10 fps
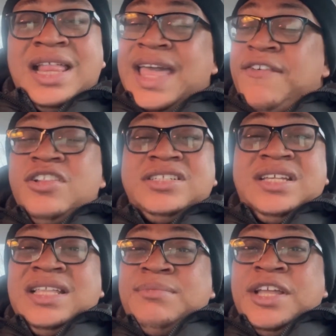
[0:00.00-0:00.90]
Like I've always
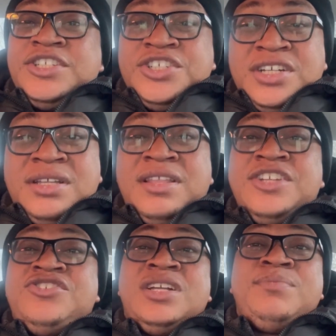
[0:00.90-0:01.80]
said, I'm
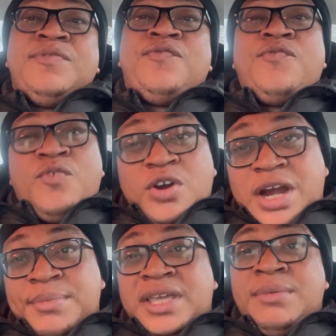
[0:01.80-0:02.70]
Nigerian
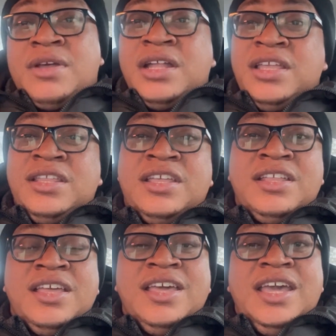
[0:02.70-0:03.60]
before I became
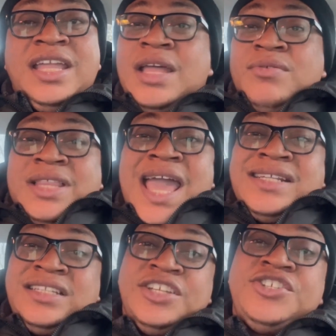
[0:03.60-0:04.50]
Canadian, and I would die
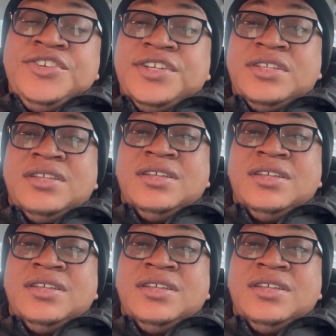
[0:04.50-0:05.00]
as a Nigerian.